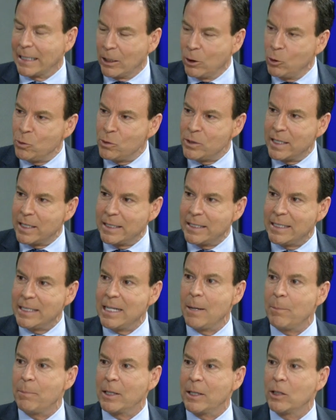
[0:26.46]
like who's the
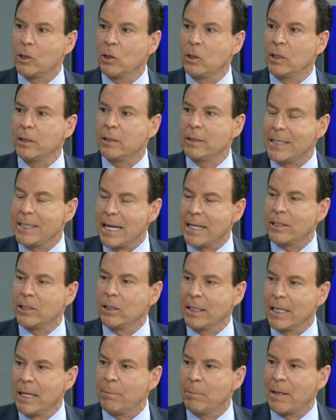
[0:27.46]
typical
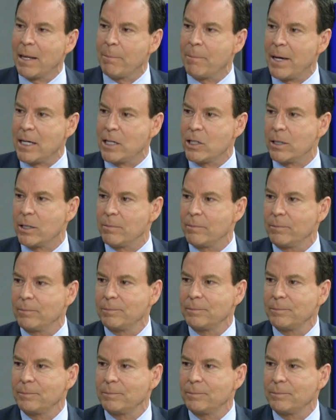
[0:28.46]
dental implant patient?